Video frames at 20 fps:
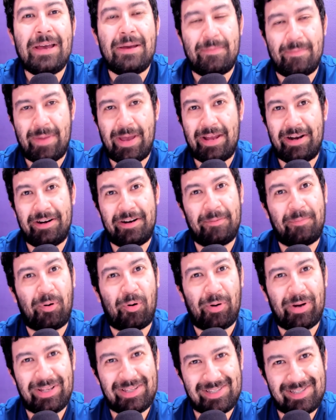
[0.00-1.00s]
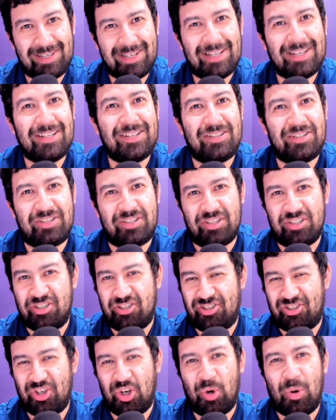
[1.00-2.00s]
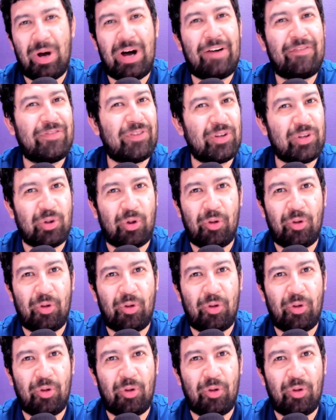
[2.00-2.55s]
made it a point to show off the gold